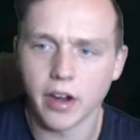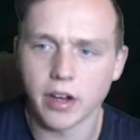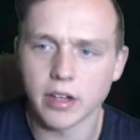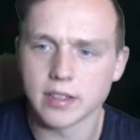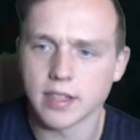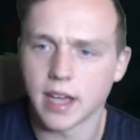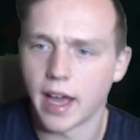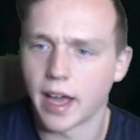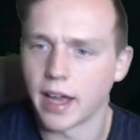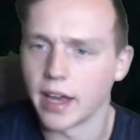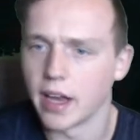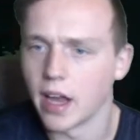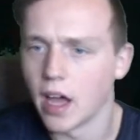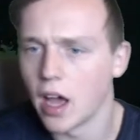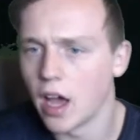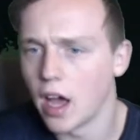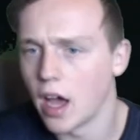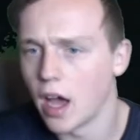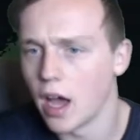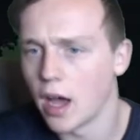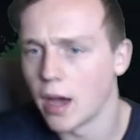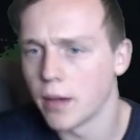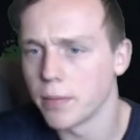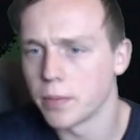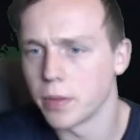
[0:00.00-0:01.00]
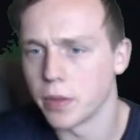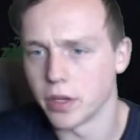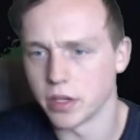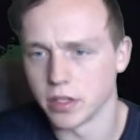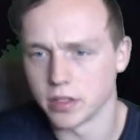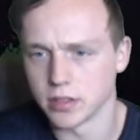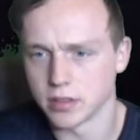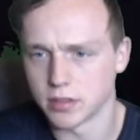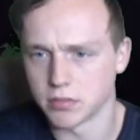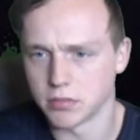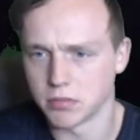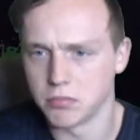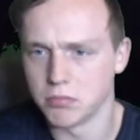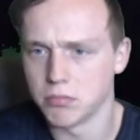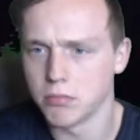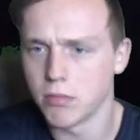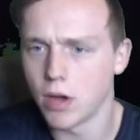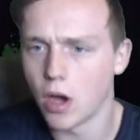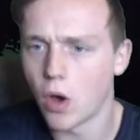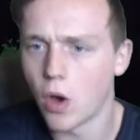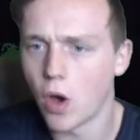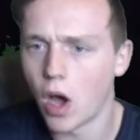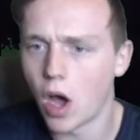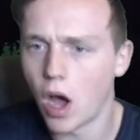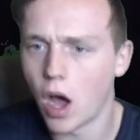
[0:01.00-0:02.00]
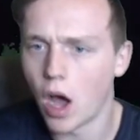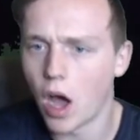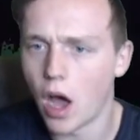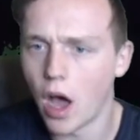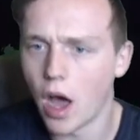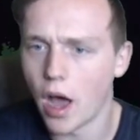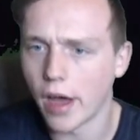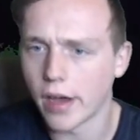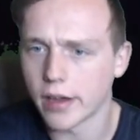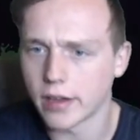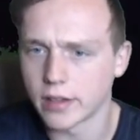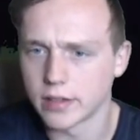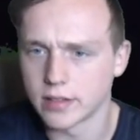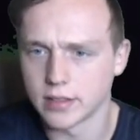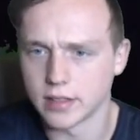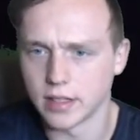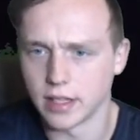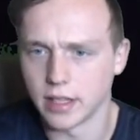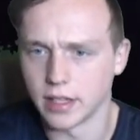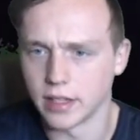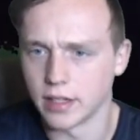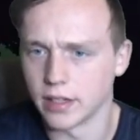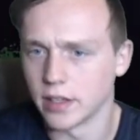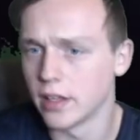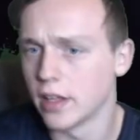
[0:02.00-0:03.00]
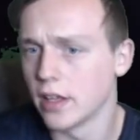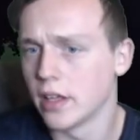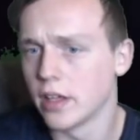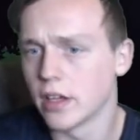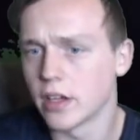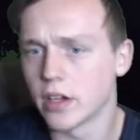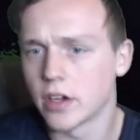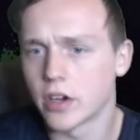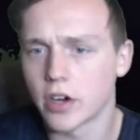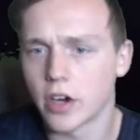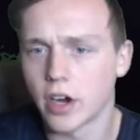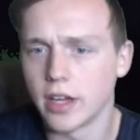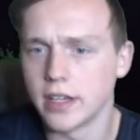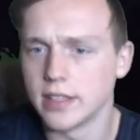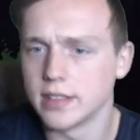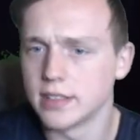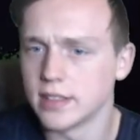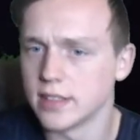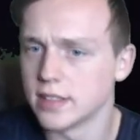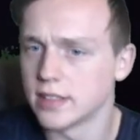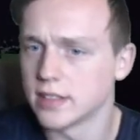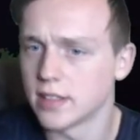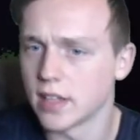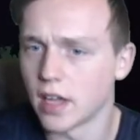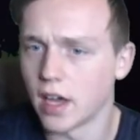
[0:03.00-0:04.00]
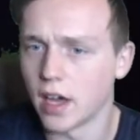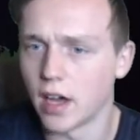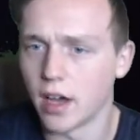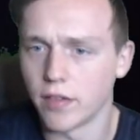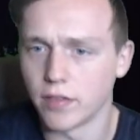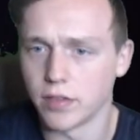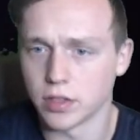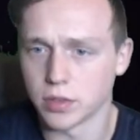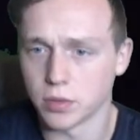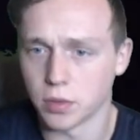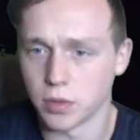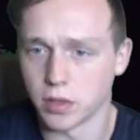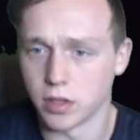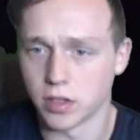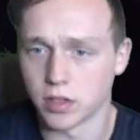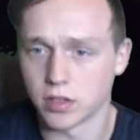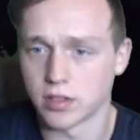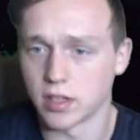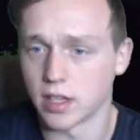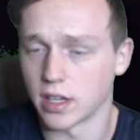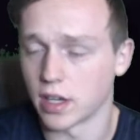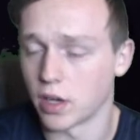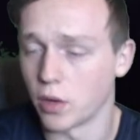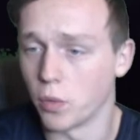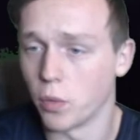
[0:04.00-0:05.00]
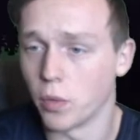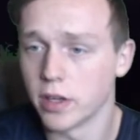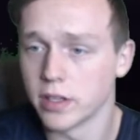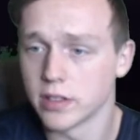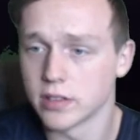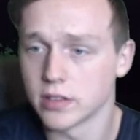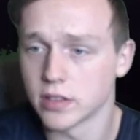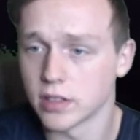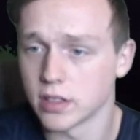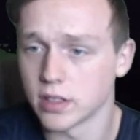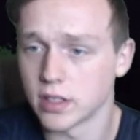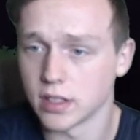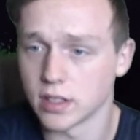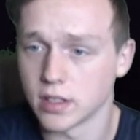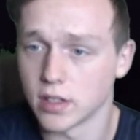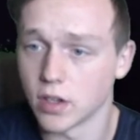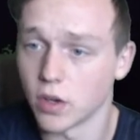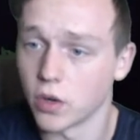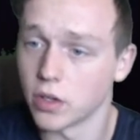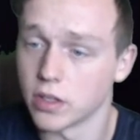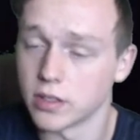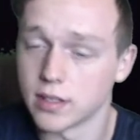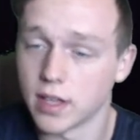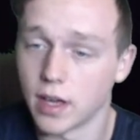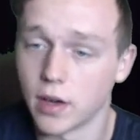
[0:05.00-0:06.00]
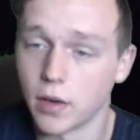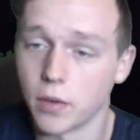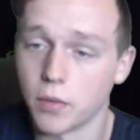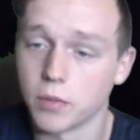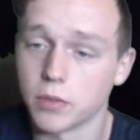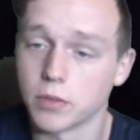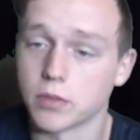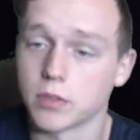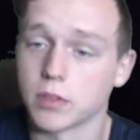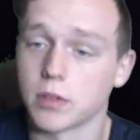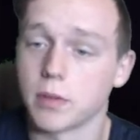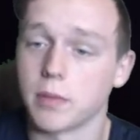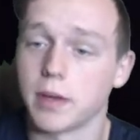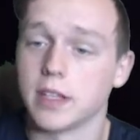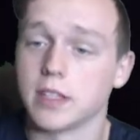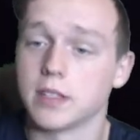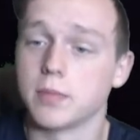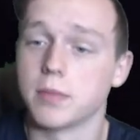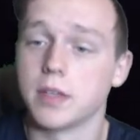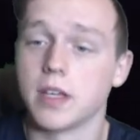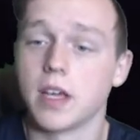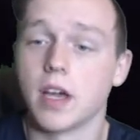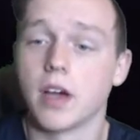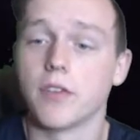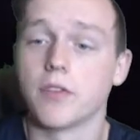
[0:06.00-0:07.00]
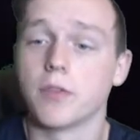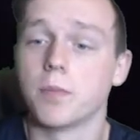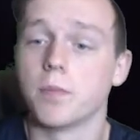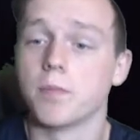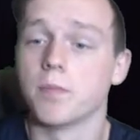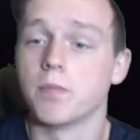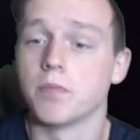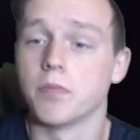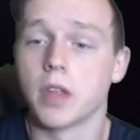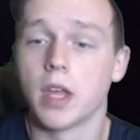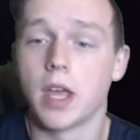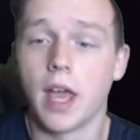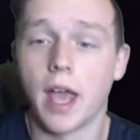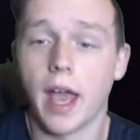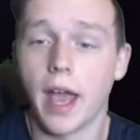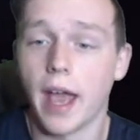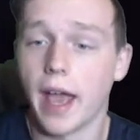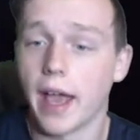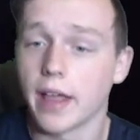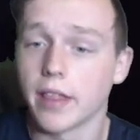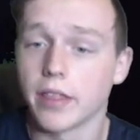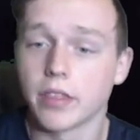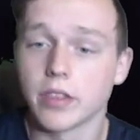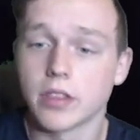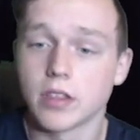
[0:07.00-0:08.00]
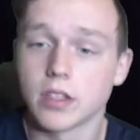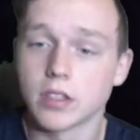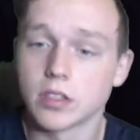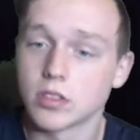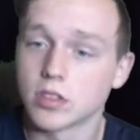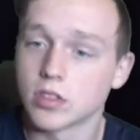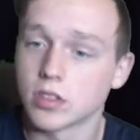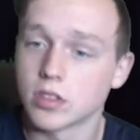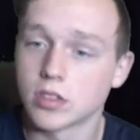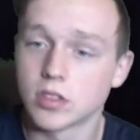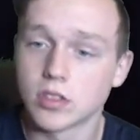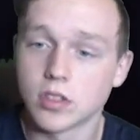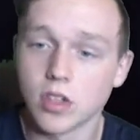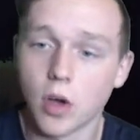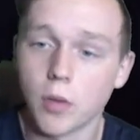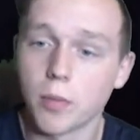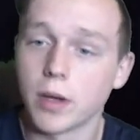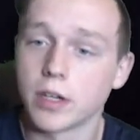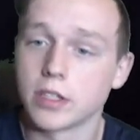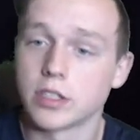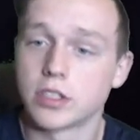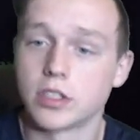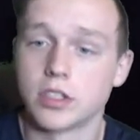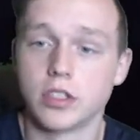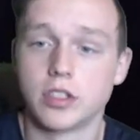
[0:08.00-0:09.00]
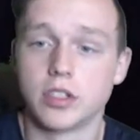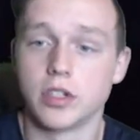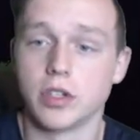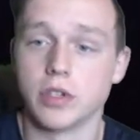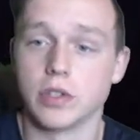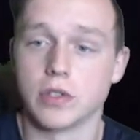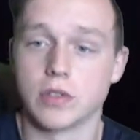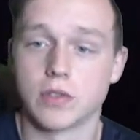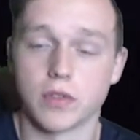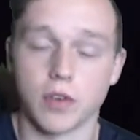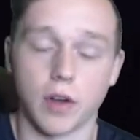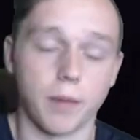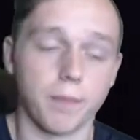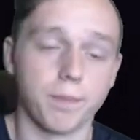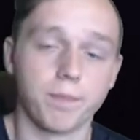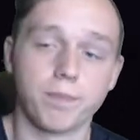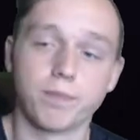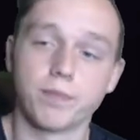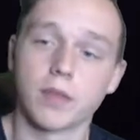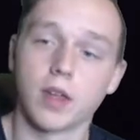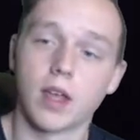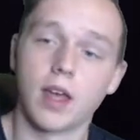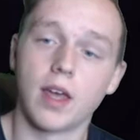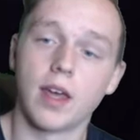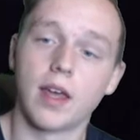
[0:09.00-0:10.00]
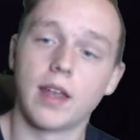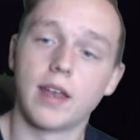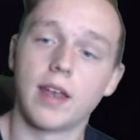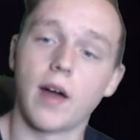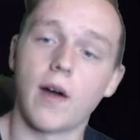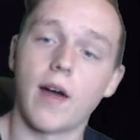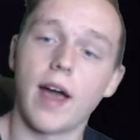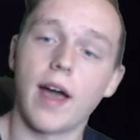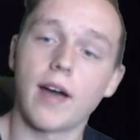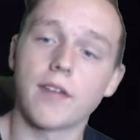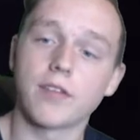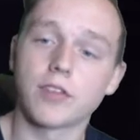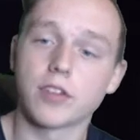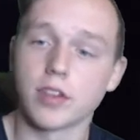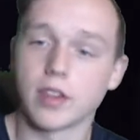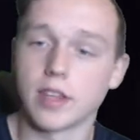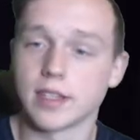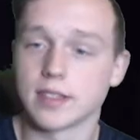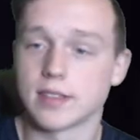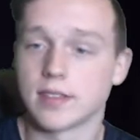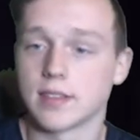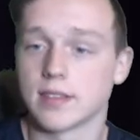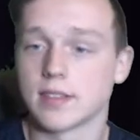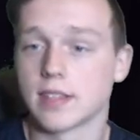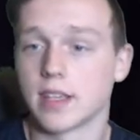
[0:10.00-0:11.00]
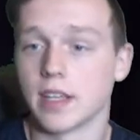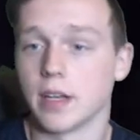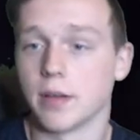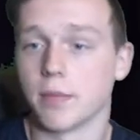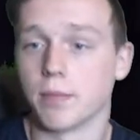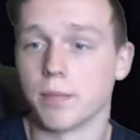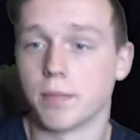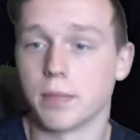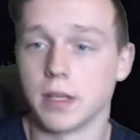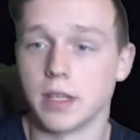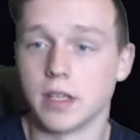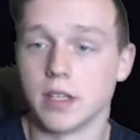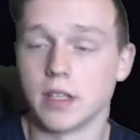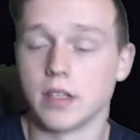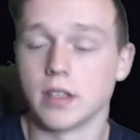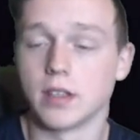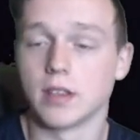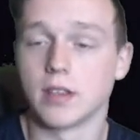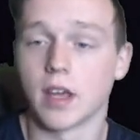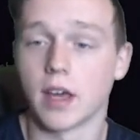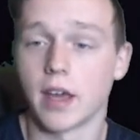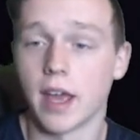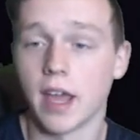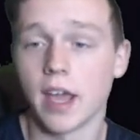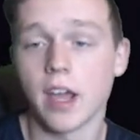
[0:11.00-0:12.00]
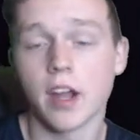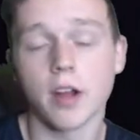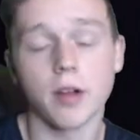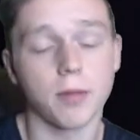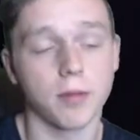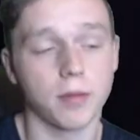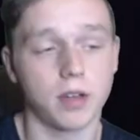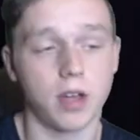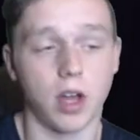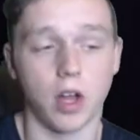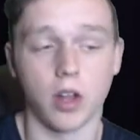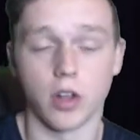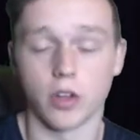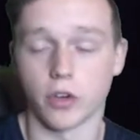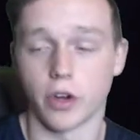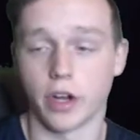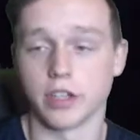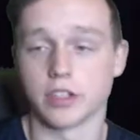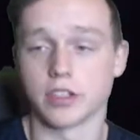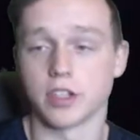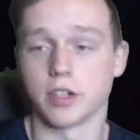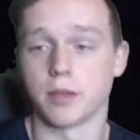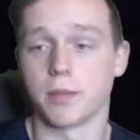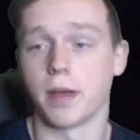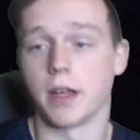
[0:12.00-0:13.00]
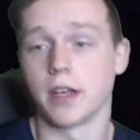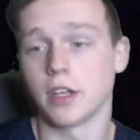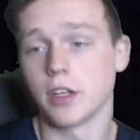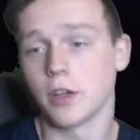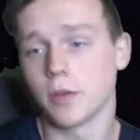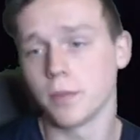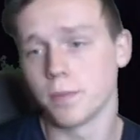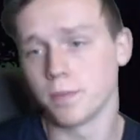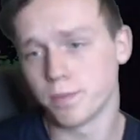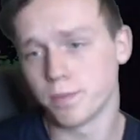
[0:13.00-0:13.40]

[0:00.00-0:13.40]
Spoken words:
tied up. There's mohawks and crazy stuff. This one looks like a wizard. That's always that reminds me of. And there's just so much to choose from. Now after this is going to be the hair coloration menu.